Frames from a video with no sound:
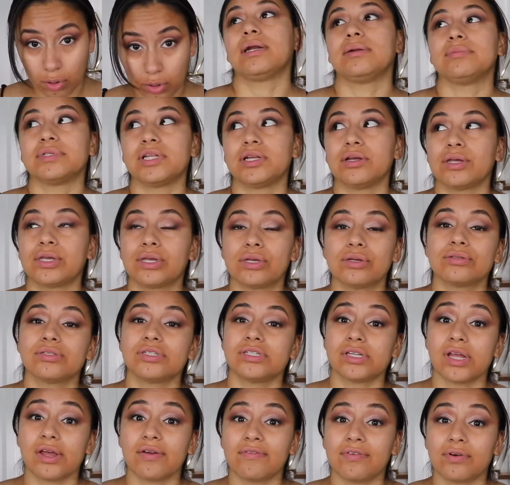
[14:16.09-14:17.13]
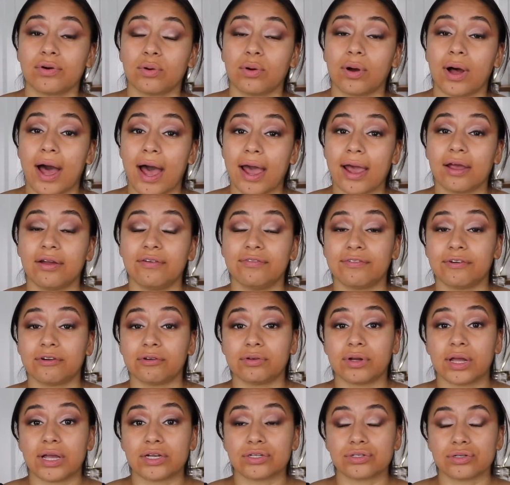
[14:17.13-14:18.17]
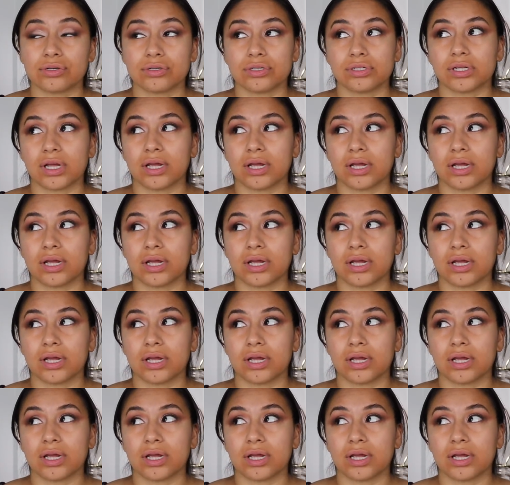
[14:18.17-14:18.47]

and I'm telling you, several high-end foundations,